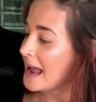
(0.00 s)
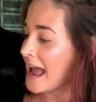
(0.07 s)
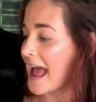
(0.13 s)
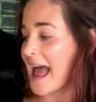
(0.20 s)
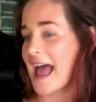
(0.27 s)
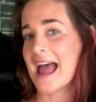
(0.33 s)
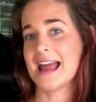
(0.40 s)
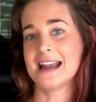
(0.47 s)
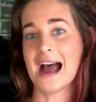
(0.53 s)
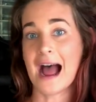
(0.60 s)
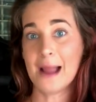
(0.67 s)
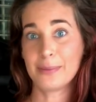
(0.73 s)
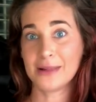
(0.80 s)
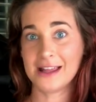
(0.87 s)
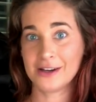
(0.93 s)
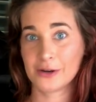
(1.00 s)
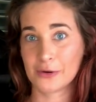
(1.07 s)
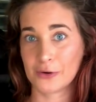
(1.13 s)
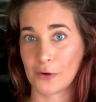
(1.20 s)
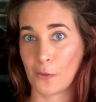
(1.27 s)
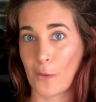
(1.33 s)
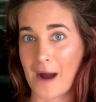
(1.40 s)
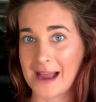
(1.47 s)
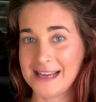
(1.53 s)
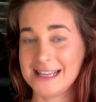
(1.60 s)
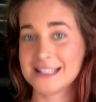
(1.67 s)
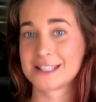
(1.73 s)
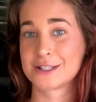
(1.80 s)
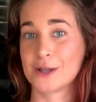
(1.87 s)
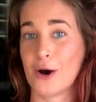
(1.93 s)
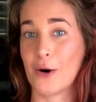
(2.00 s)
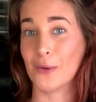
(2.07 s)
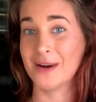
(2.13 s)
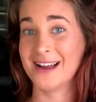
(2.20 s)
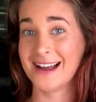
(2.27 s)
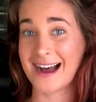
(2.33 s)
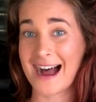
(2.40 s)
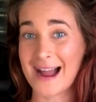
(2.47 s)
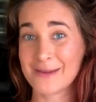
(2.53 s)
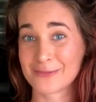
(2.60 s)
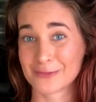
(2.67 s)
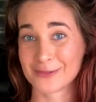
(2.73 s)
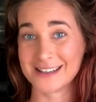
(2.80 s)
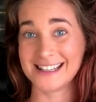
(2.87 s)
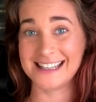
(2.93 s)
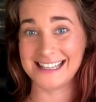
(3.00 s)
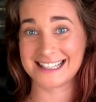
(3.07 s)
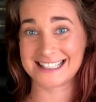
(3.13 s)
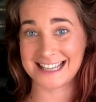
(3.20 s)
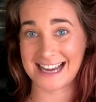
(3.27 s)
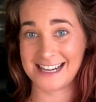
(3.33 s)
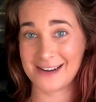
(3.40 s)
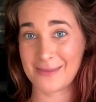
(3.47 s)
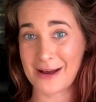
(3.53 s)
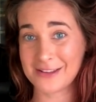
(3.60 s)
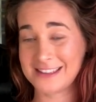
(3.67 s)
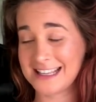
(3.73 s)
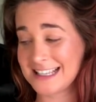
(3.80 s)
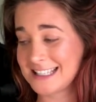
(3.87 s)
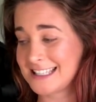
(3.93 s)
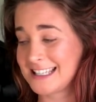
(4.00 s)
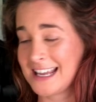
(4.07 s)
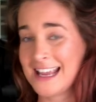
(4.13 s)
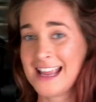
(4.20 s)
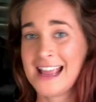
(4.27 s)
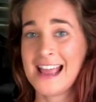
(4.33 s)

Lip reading: And I plan to go to Hawaii, so I'm really excited about this